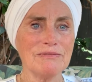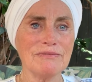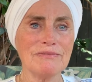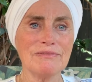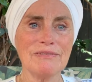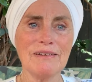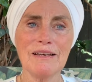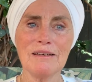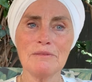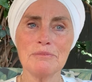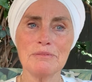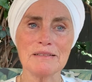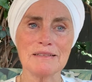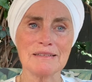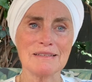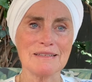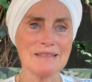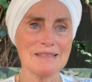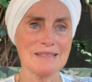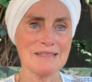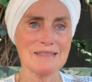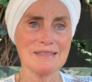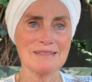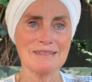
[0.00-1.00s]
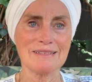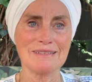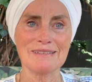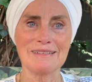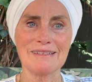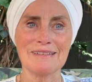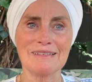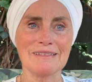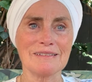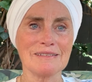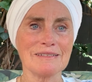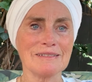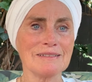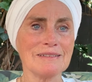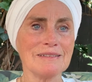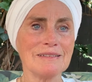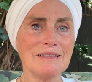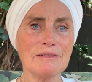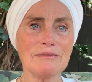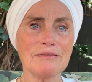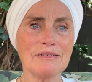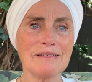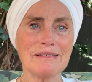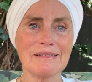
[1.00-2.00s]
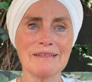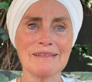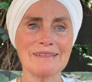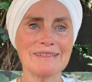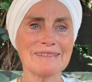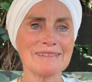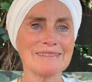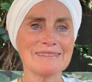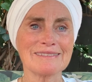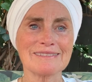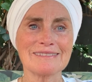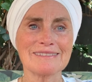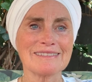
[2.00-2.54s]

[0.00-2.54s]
fabulous, loving,